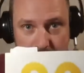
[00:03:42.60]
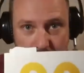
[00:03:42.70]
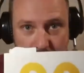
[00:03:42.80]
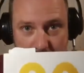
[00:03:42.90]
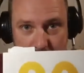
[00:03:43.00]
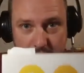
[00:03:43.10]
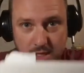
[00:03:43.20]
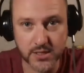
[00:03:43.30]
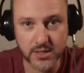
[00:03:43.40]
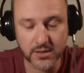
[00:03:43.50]
as it
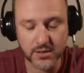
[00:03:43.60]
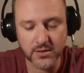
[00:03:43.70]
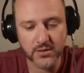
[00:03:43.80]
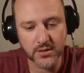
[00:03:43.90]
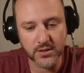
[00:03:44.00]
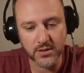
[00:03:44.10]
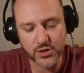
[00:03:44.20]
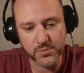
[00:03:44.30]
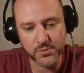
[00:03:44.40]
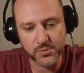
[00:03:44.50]
says in the
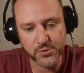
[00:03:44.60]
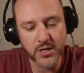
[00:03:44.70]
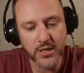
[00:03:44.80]
description.